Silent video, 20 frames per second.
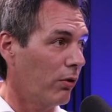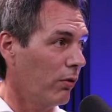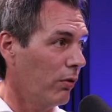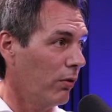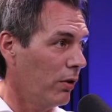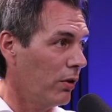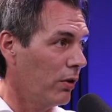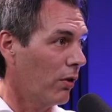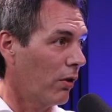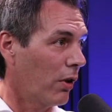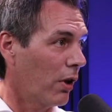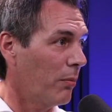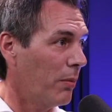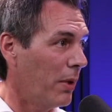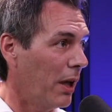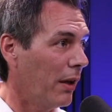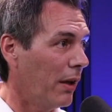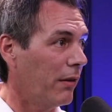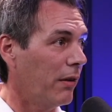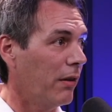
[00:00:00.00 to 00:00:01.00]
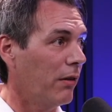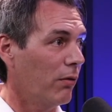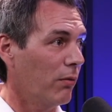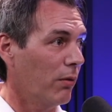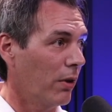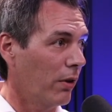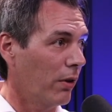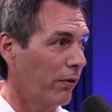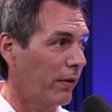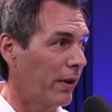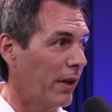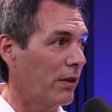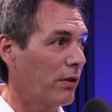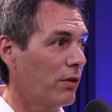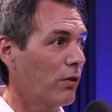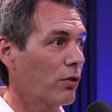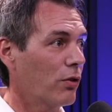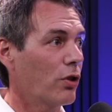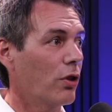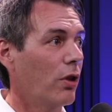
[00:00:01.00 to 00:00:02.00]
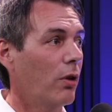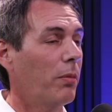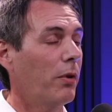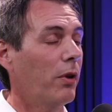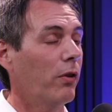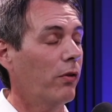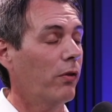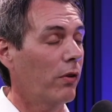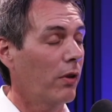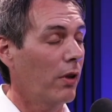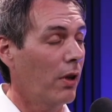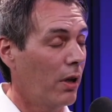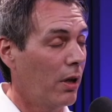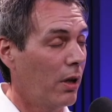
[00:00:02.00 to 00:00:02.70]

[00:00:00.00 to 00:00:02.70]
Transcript: your ability to understand your shoppers,